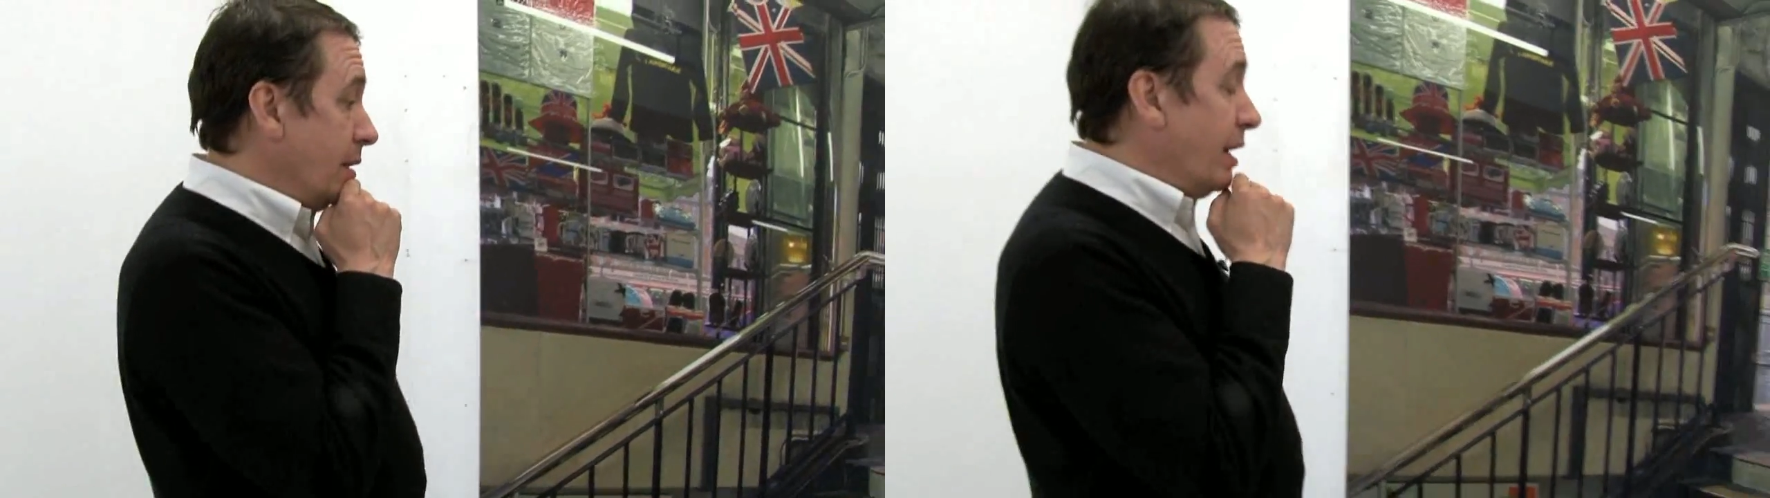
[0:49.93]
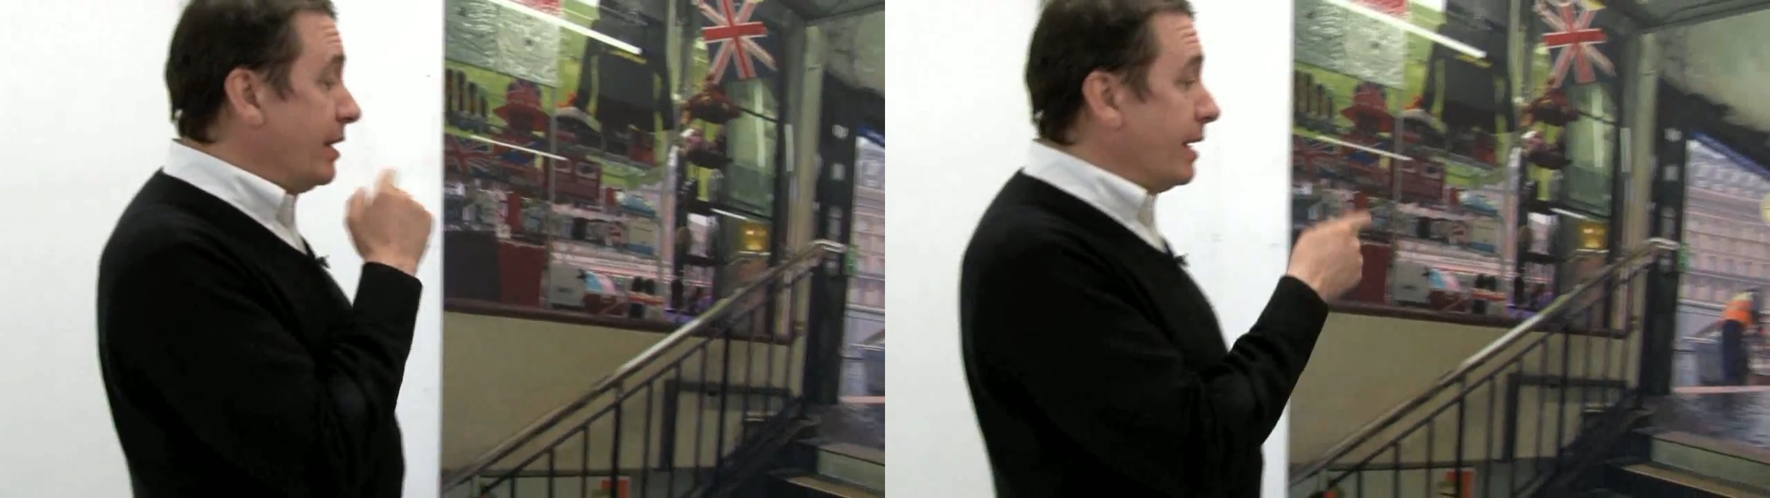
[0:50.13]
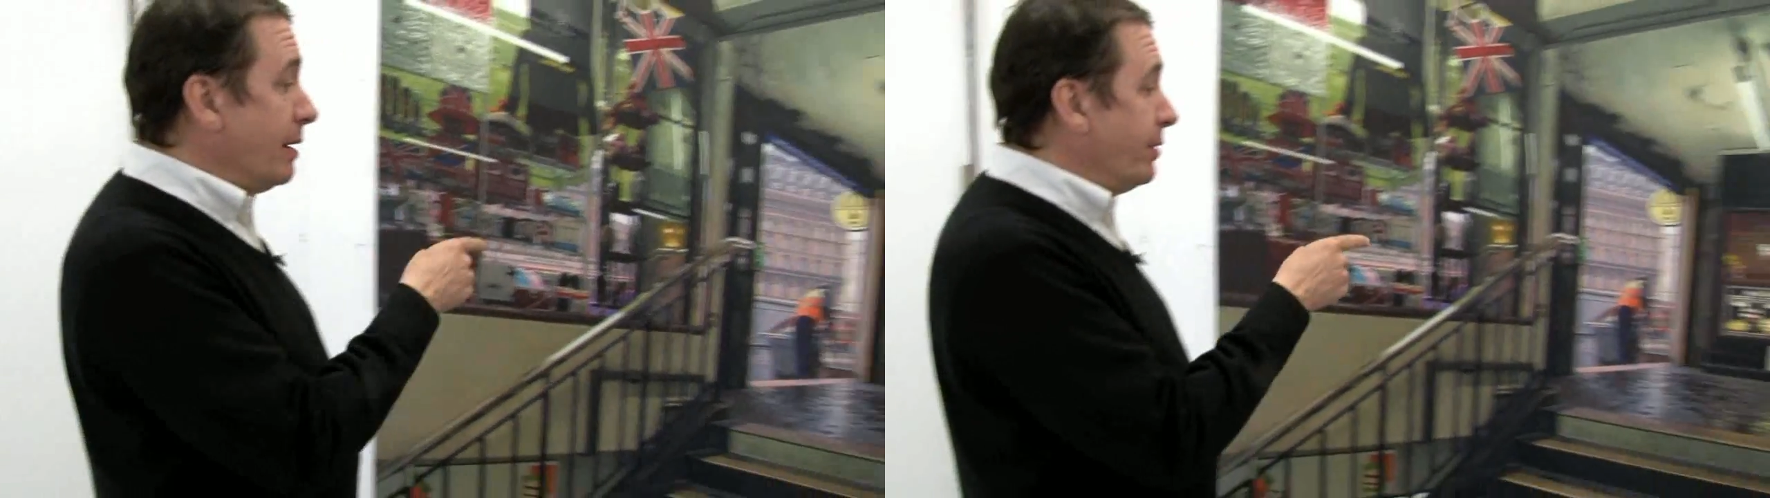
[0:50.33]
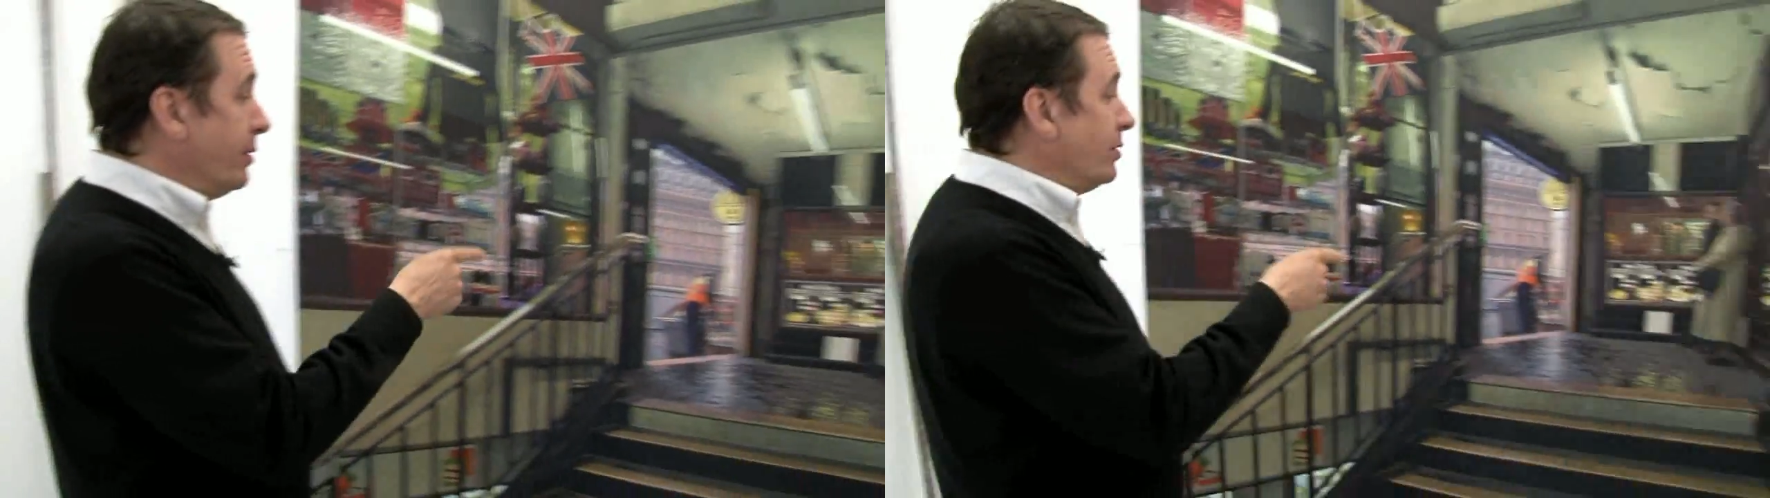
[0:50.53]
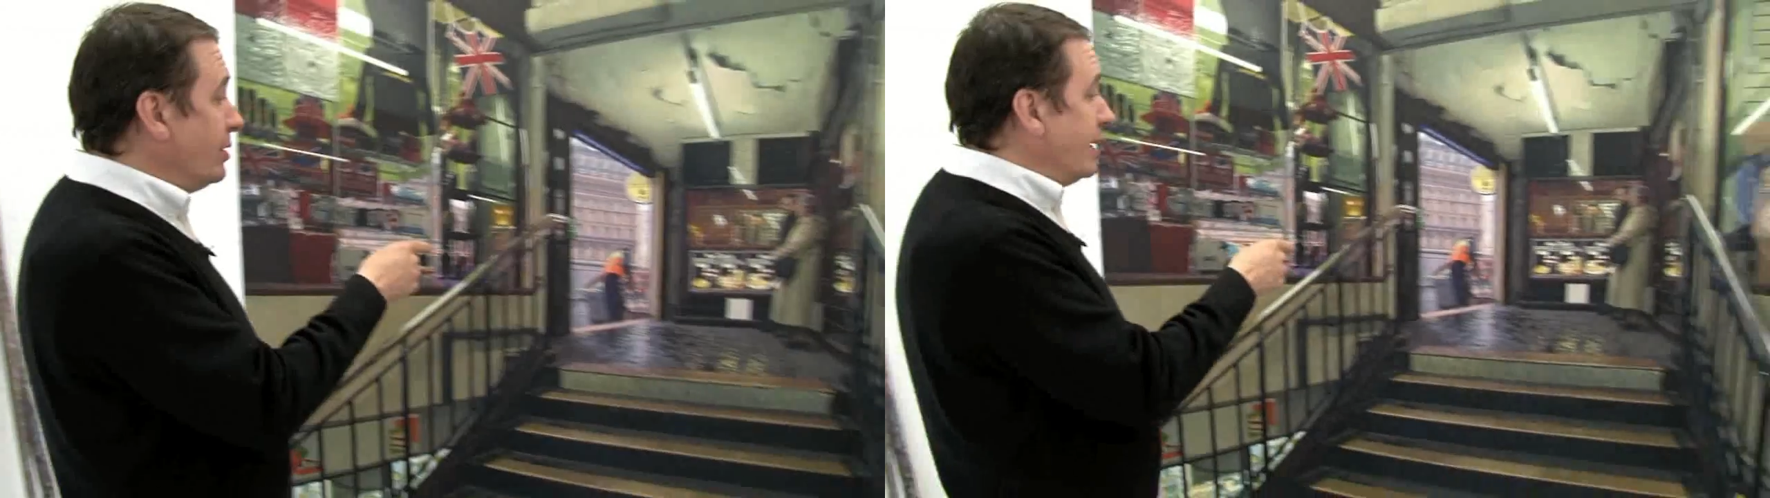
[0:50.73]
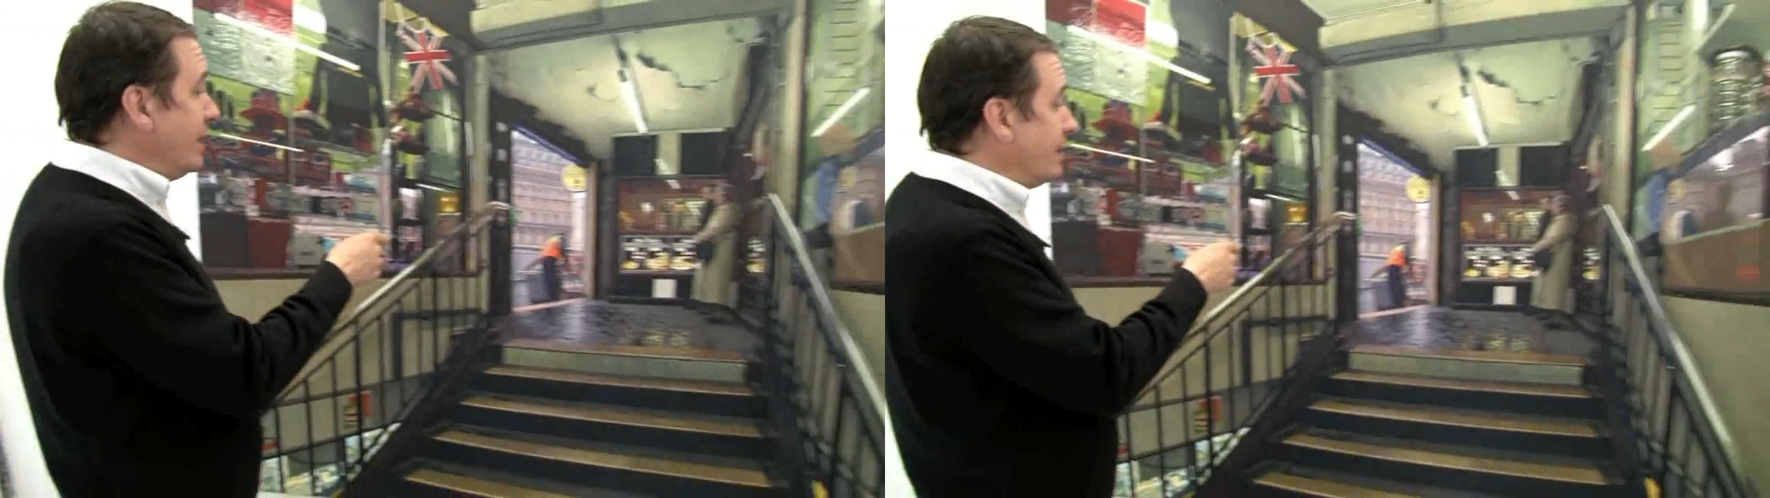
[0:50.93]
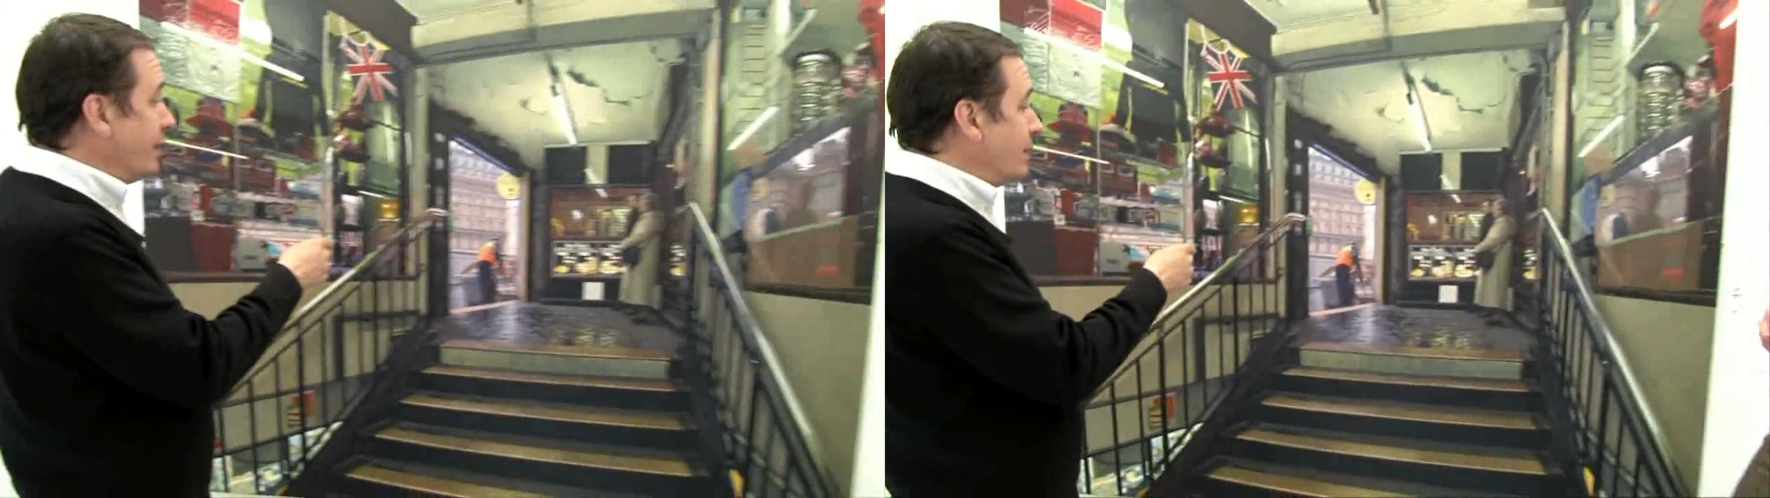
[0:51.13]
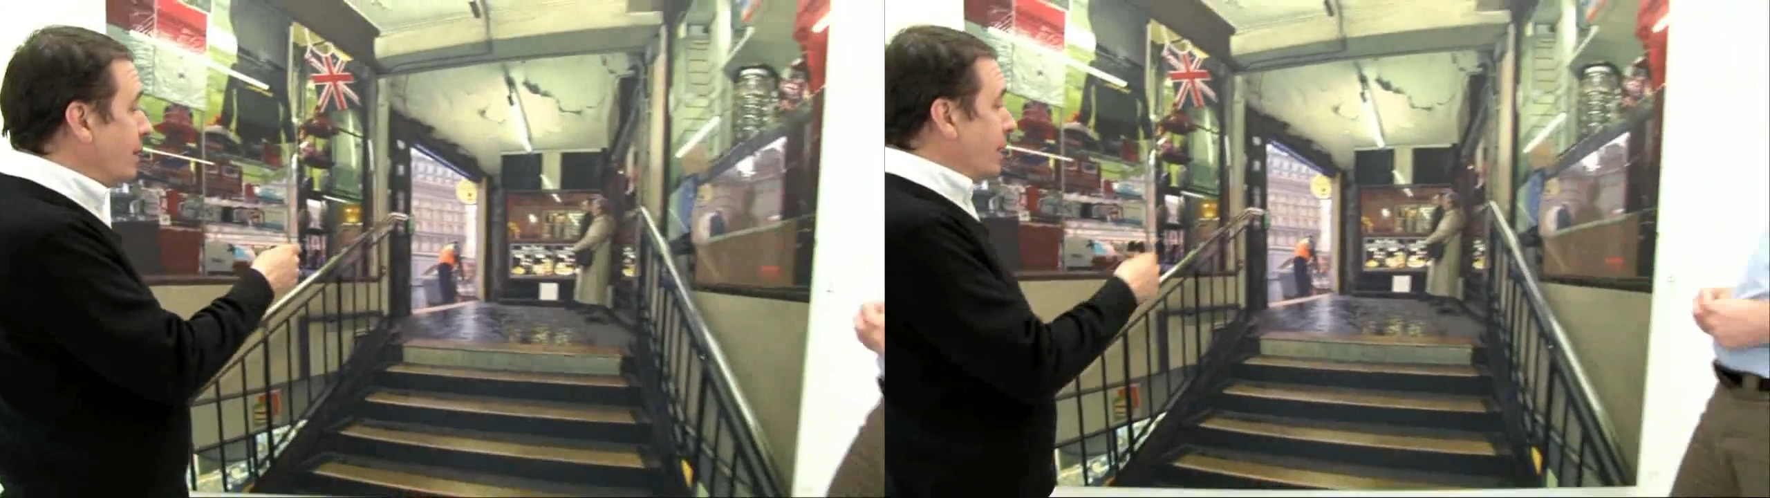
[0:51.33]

And I think anybody who sees this,